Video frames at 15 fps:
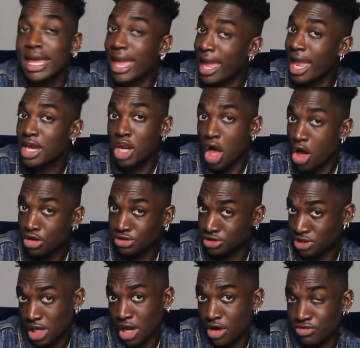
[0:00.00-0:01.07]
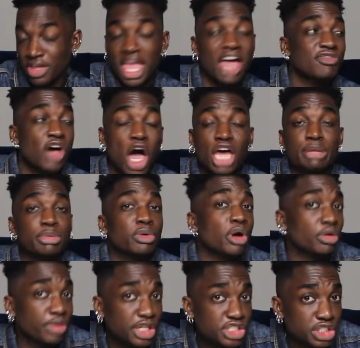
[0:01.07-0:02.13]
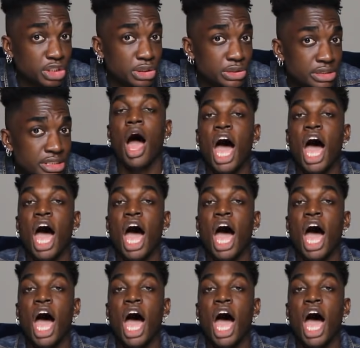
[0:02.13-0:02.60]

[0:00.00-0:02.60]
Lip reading: and also they have Audible Originals.